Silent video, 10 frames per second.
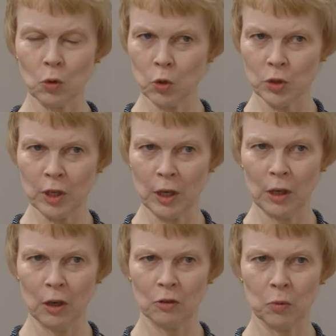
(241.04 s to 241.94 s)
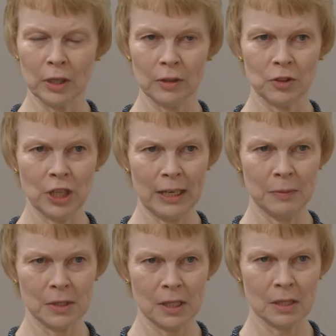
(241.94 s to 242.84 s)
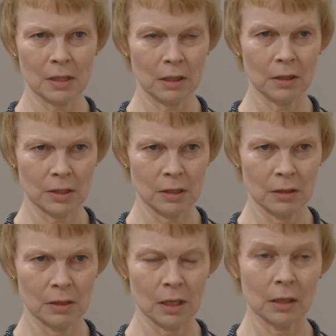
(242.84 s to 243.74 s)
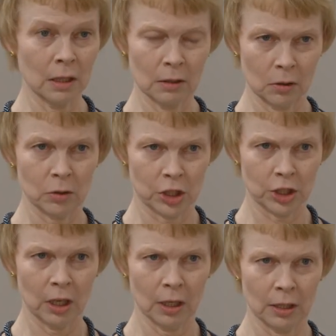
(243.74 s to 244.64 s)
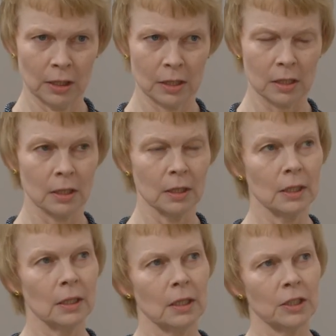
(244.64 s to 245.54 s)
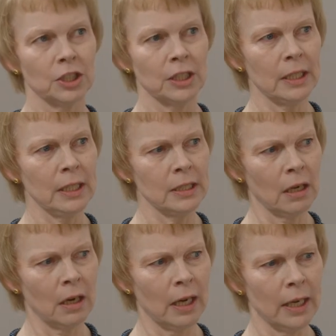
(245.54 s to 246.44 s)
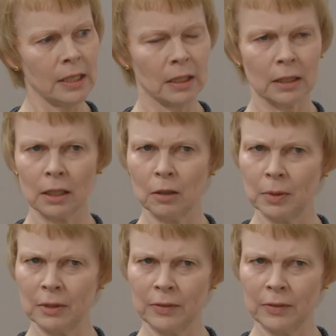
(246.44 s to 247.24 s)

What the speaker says: daughter of one of James's cousins, a girl called Charlotte. She died a couple